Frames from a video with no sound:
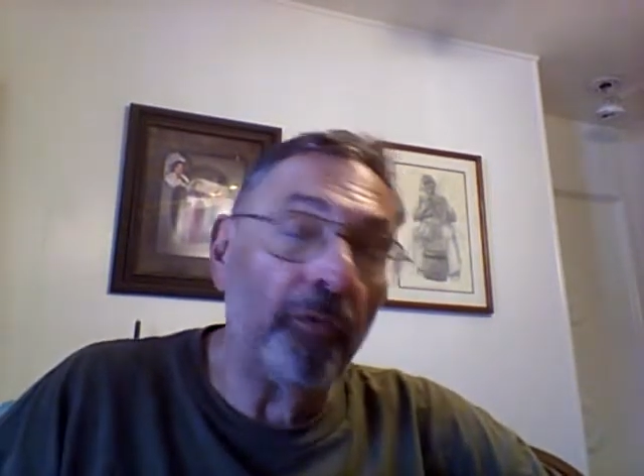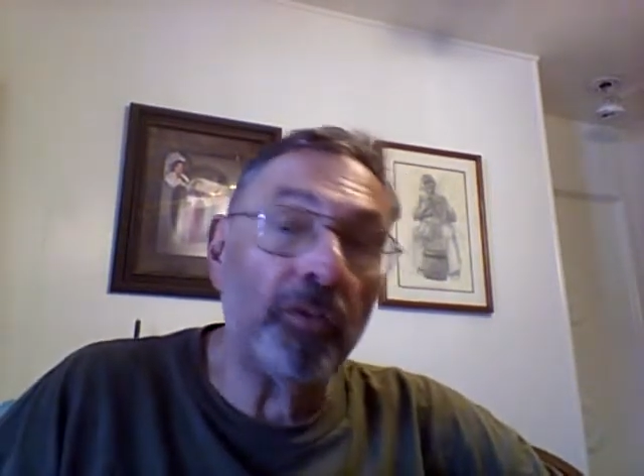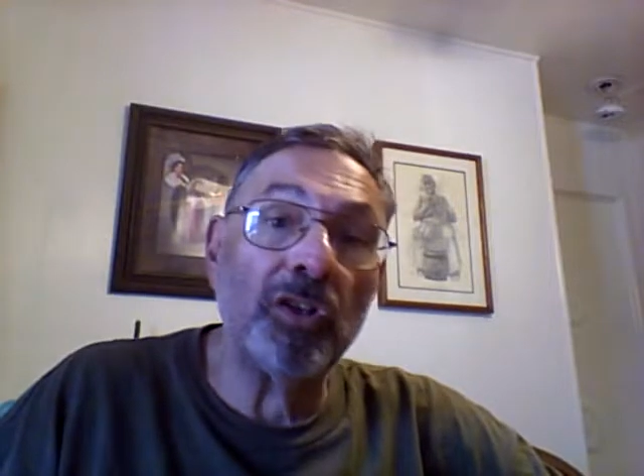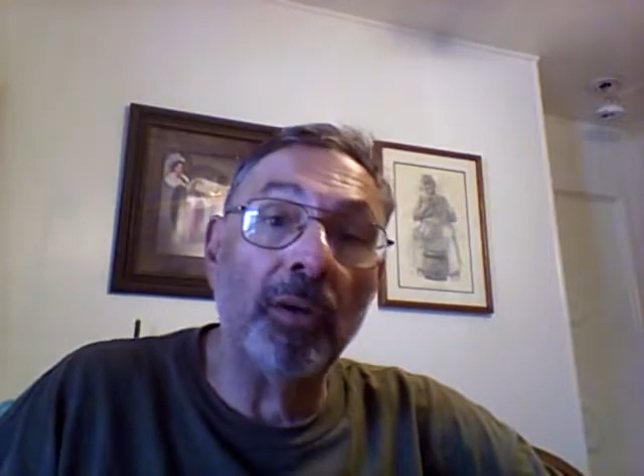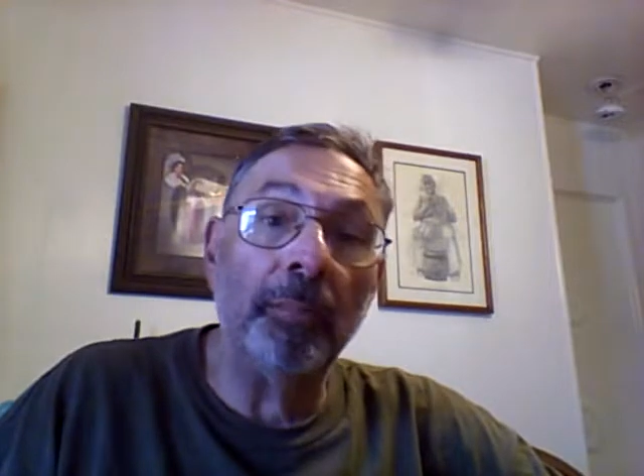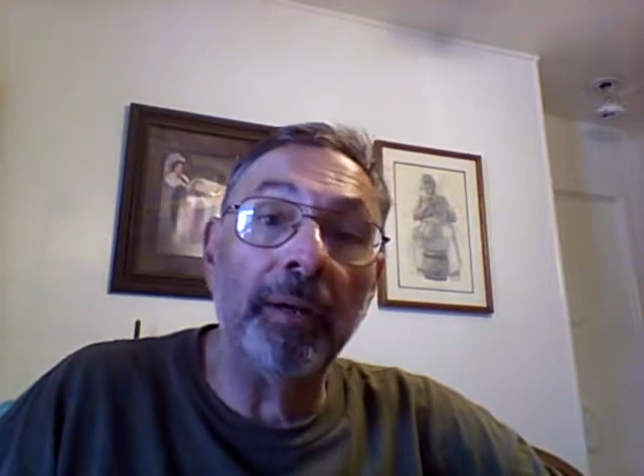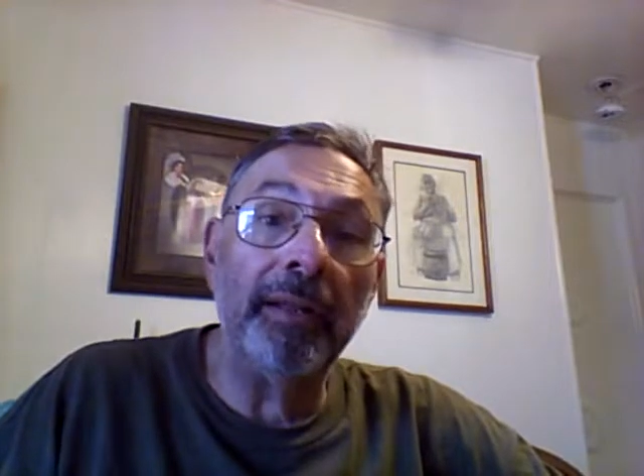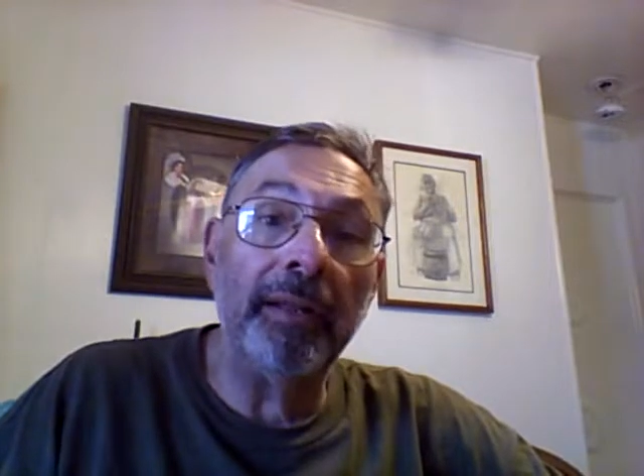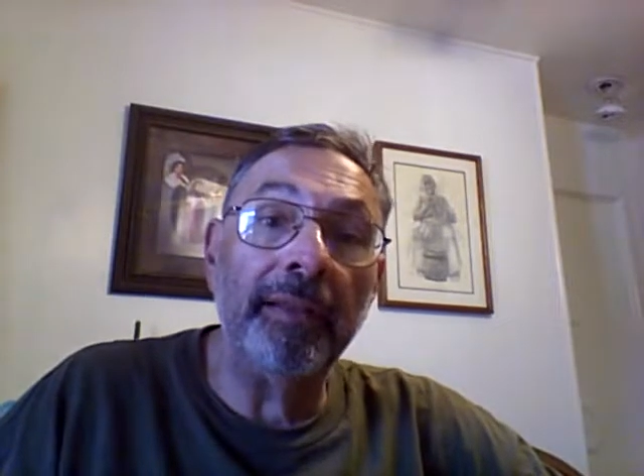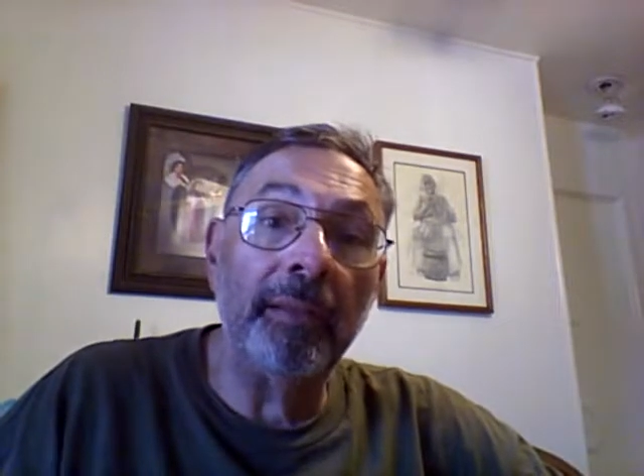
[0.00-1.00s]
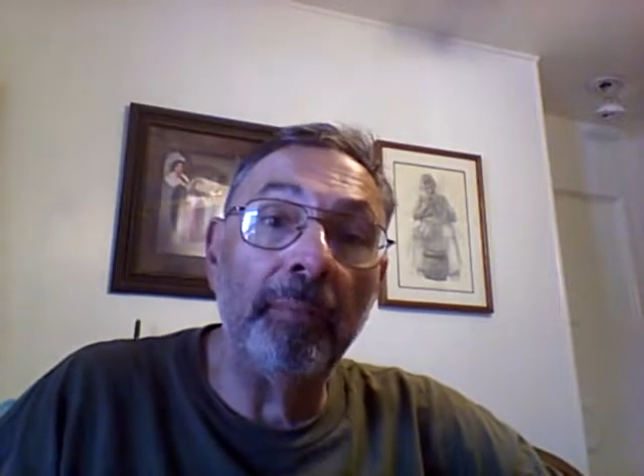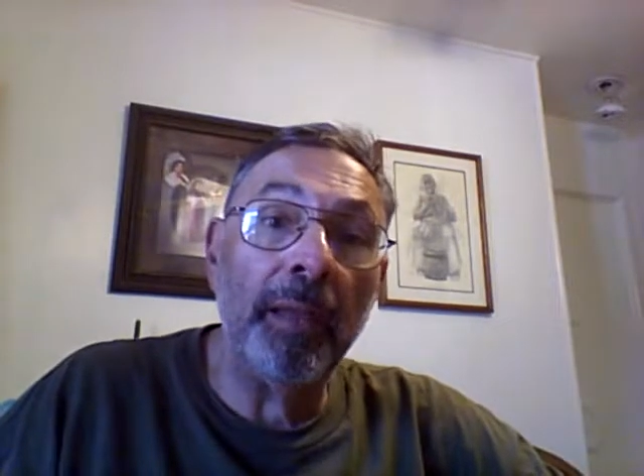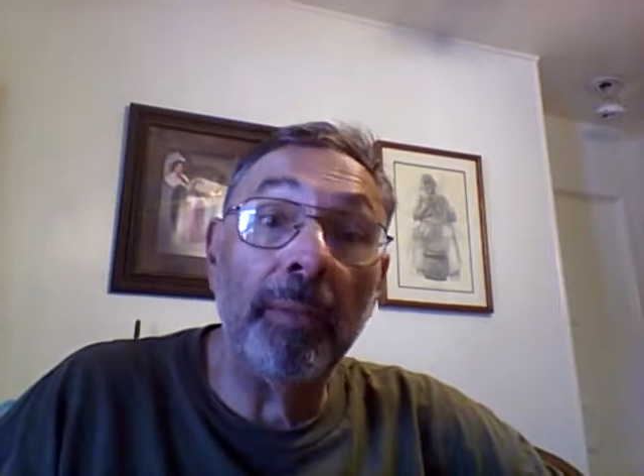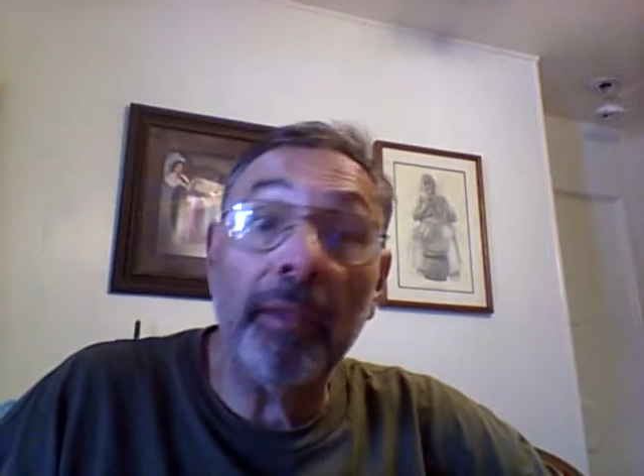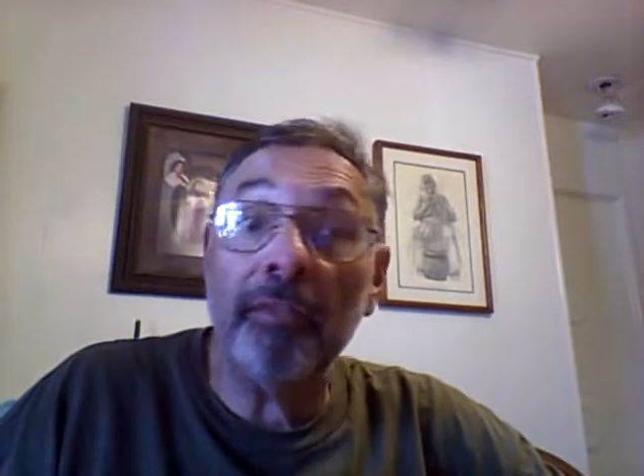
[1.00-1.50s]
for somebody that
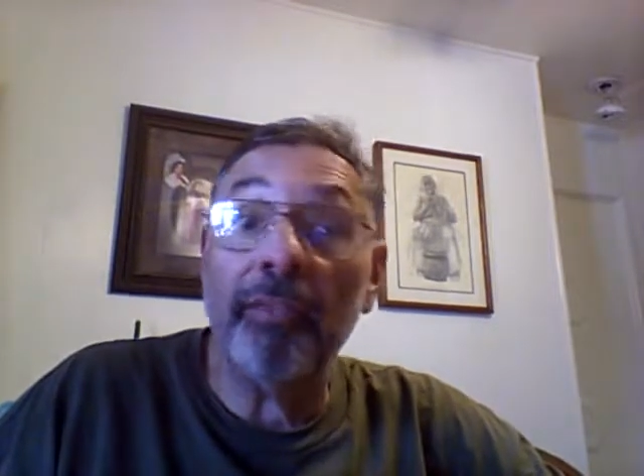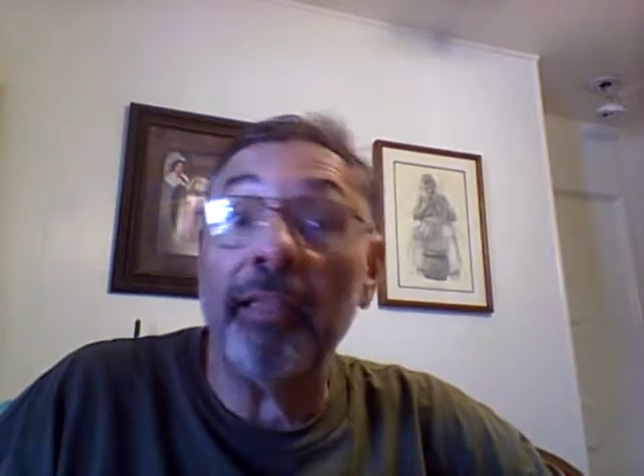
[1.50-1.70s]
maybe is